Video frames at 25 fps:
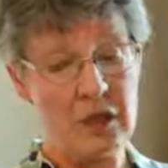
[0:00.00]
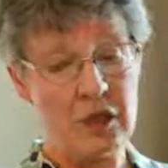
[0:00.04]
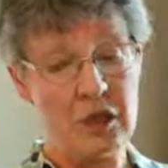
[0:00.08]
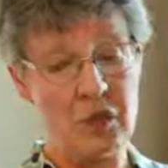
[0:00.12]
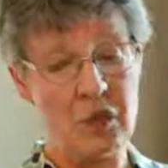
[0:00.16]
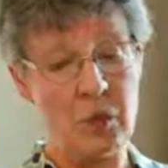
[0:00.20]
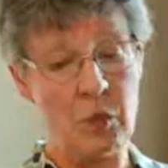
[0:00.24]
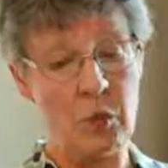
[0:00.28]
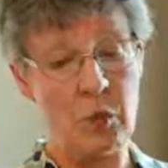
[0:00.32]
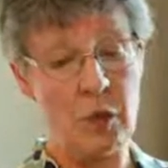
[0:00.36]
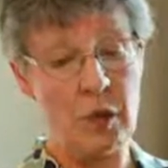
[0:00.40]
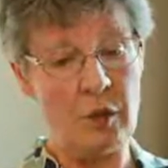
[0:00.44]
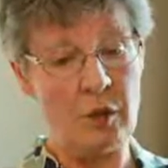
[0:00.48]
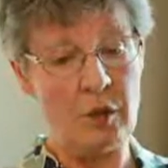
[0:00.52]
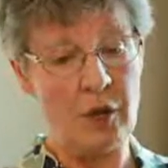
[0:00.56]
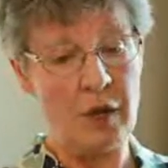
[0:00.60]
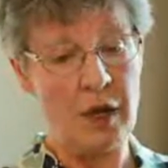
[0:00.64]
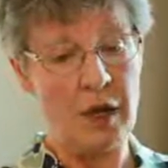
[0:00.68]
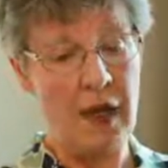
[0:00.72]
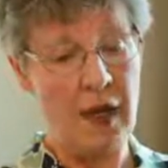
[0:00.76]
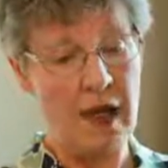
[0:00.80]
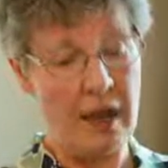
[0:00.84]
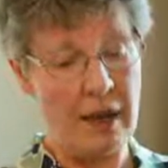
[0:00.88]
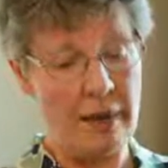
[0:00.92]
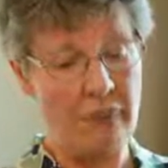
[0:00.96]
So we were
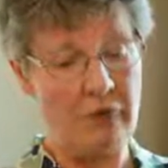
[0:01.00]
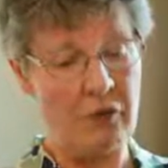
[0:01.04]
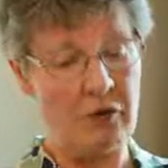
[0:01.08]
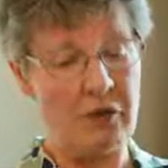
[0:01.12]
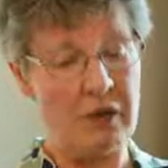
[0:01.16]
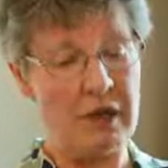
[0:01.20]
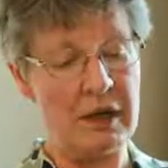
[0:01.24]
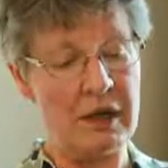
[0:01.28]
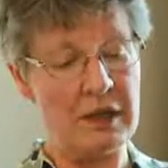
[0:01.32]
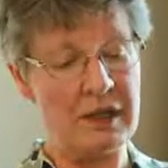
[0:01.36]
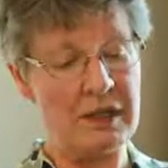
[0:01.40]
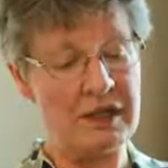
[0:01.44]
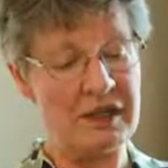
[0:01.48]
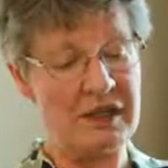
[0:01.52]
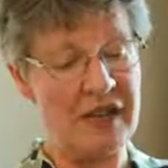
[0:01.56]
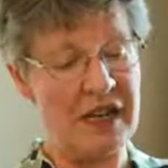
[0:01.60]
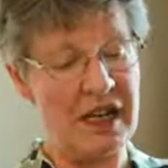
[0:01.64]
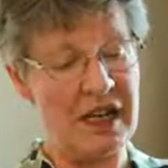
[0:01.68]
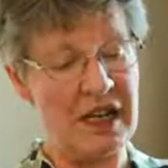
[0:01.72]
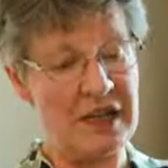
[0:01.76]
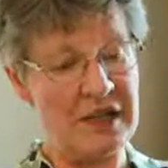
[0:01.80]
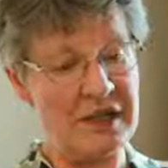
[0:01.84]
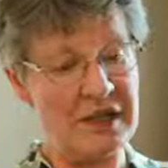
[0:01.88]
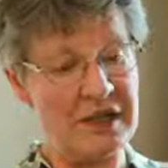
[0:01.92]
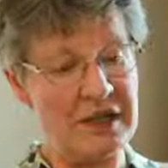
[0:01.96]
hammering
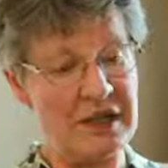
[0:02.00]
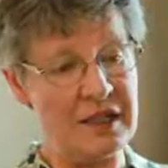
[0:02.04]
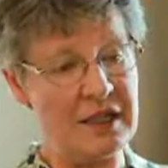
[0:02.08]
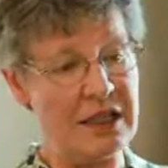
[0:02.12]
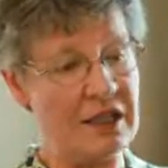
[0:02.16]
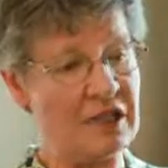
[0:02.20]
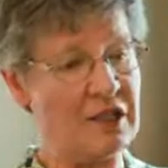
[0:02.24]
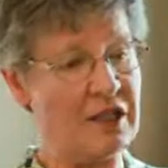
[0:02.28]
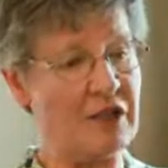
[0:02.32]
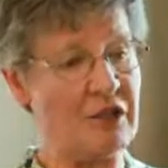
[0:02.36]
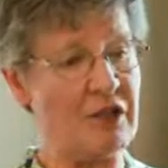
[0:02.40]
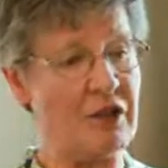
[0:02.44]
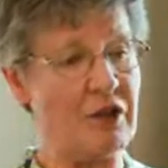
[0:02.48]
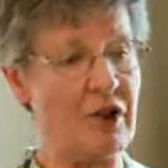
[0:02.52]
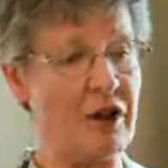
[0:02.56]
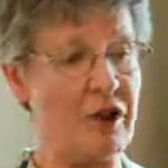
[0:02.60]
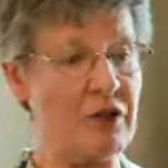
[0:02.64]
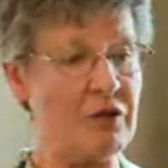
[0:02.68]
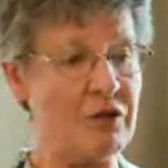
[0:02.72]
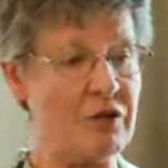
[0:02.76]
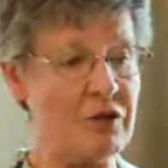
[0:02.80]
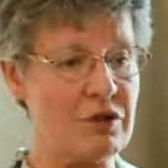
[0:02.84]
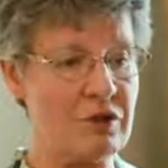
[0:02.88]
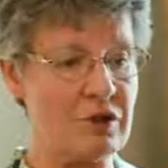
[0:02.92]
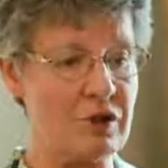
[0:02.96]
stakes into the
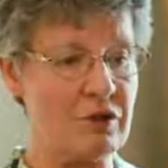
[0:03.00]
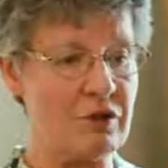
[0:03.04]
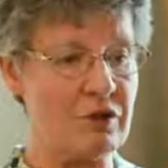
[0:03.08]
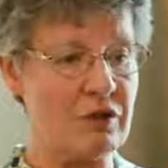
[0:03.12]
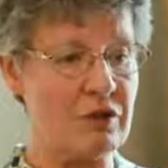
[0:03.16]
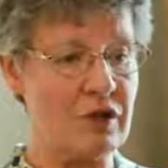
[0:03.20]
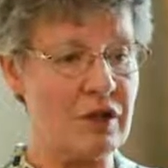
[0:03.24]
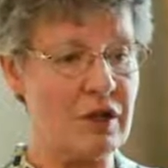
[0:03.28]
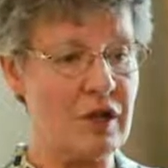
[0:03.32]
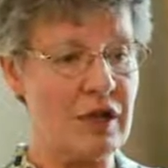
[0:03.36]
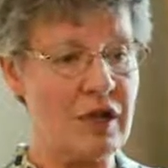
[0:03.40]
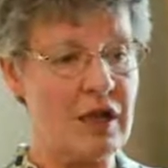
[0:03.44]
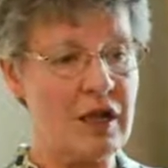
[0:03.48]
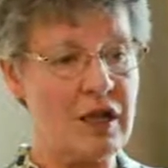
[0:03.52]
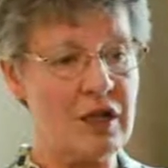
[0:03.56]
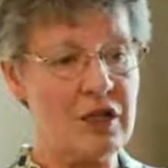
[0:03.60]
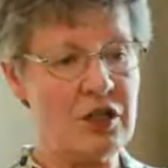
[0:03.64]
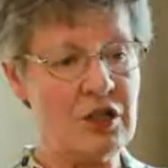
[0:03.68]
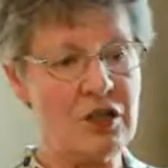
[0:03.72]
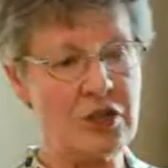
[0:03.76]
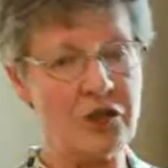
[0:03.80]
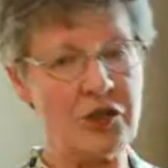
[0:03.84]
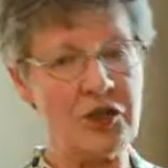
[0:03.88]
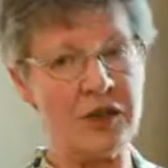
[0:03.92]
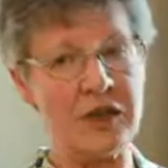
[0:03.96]
ground and
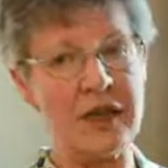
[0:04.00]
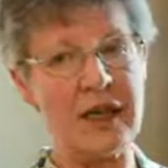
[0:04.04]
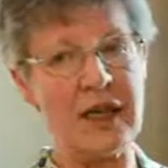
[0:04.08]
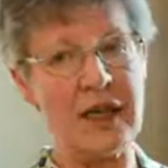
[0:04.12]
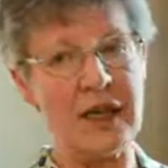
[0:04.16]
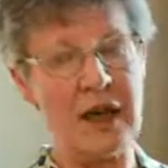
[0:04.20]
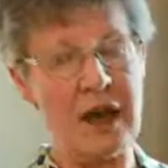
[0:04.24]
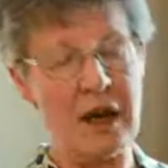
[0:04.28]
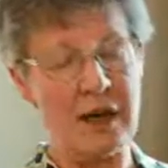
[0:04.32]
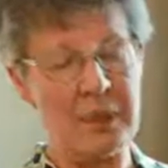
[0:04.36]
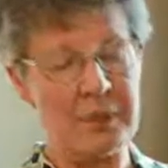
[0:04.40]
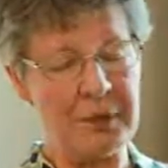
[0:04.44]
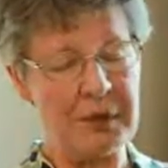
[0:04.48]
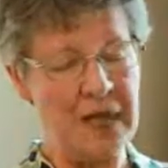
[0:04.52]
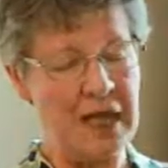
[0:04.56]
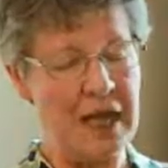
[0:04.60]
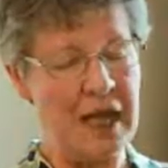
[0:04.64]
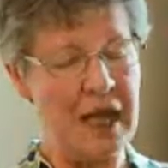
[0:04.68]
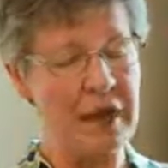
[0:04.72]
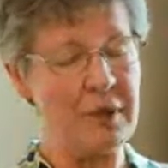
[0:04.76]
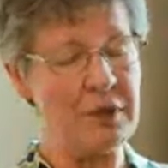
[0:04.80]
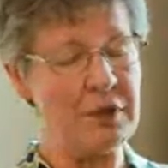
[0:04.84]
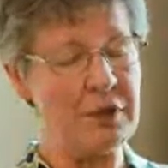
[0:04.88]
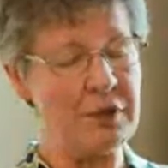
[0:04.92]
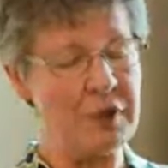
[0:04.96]
stringing up
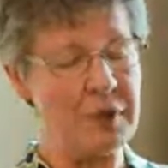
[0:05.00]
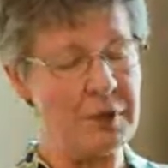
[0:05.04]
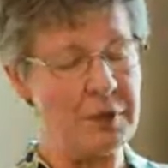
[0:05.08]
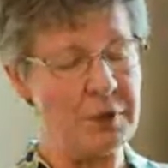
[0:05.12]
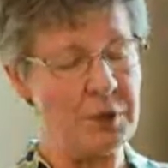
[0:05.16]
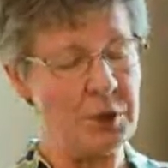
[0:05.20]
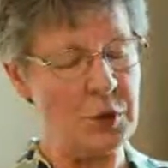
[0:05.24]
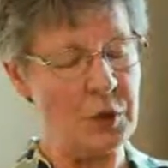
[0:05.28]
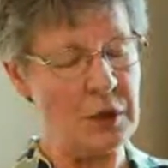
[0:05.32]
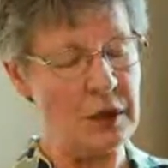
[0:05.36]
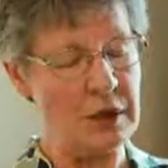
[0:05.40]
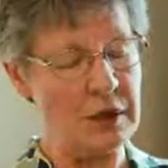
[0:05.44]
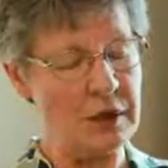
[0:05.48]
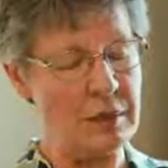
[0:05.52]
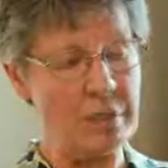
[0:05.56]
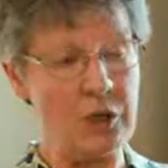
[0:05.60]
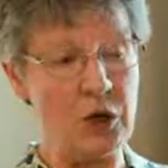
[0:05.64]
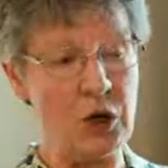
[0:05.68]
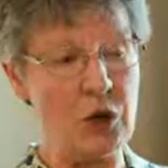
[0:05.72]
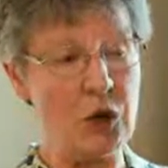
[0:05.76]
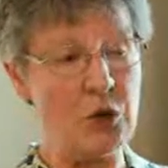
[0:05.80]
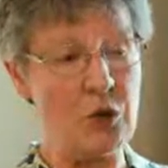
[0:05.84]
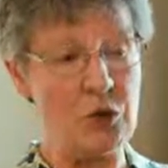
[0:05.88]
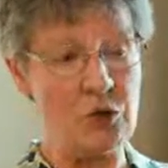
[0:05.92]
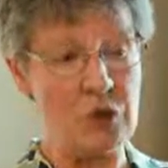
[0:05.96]
cables between the
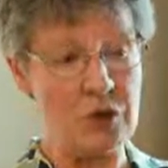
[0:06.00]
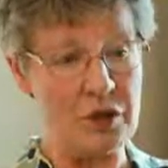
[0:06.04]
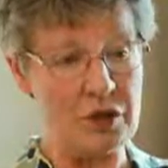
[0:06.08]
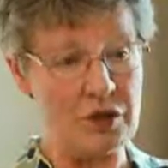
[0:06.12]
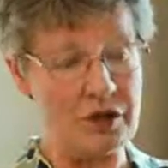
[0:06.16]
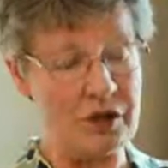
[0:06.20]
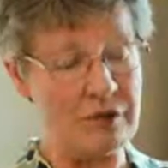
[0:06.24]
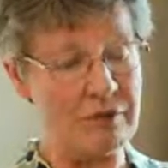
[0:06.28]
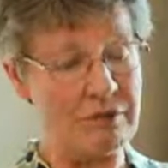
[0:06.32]
poles.